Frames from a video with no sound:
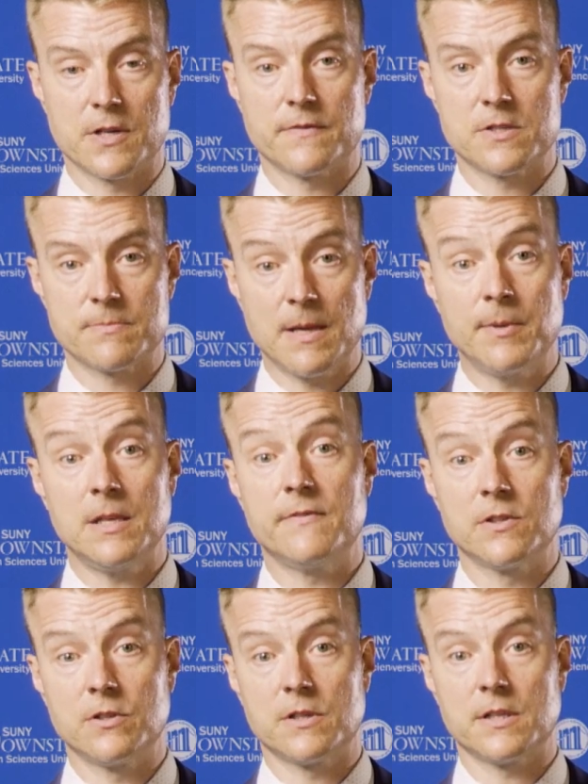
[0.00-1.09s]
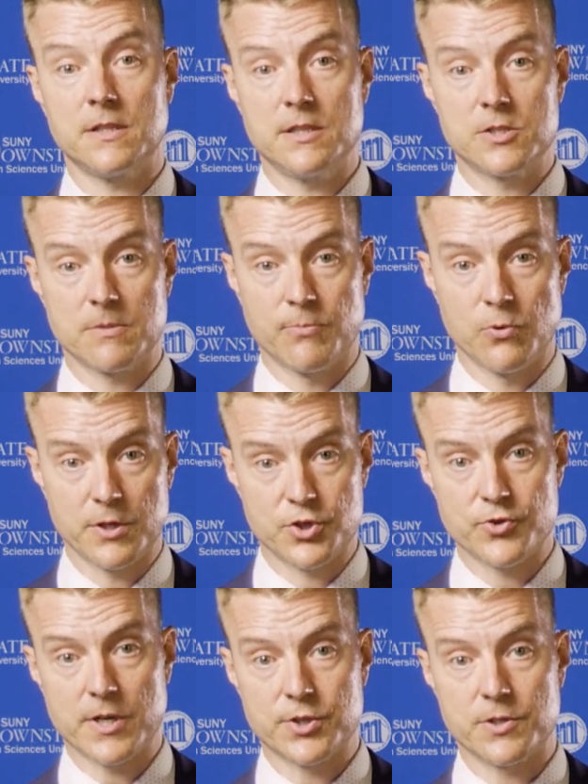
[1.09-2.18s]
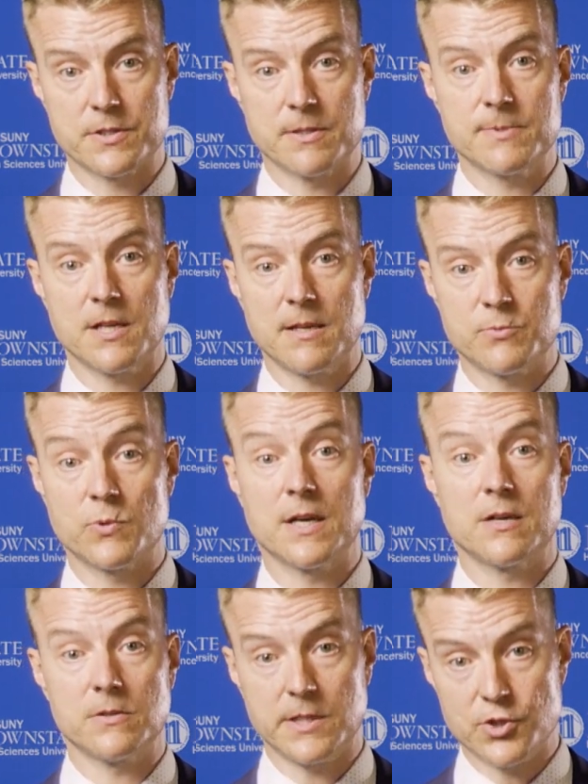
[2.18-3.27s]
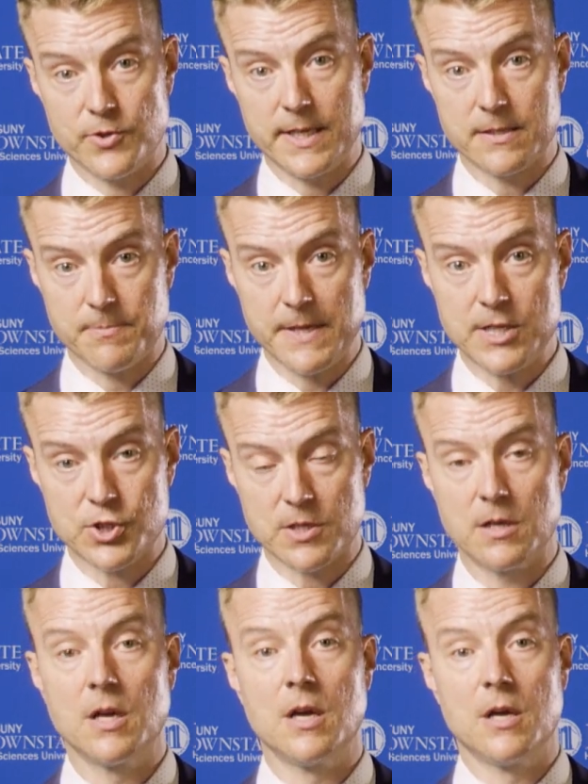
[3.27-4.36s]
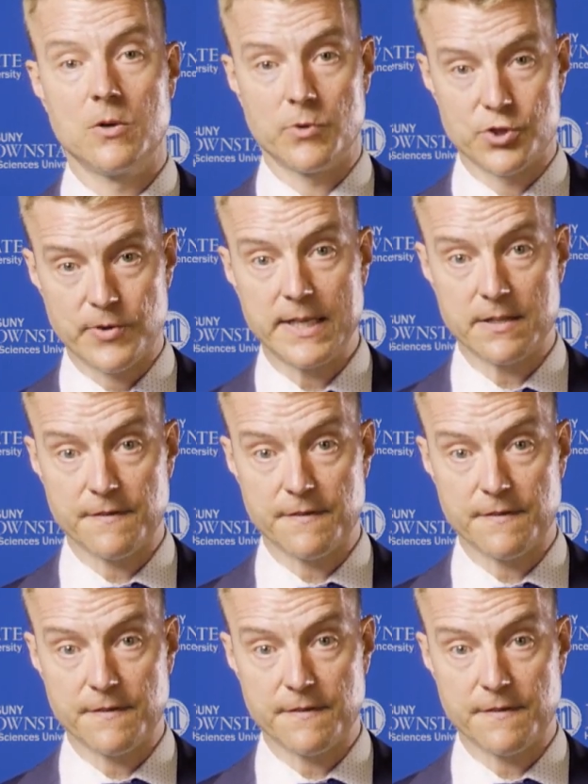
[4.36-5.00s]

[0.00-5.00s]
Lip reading: of us, maybe even look at the support structure. Sometimes we're not only treating the patient, we're treating the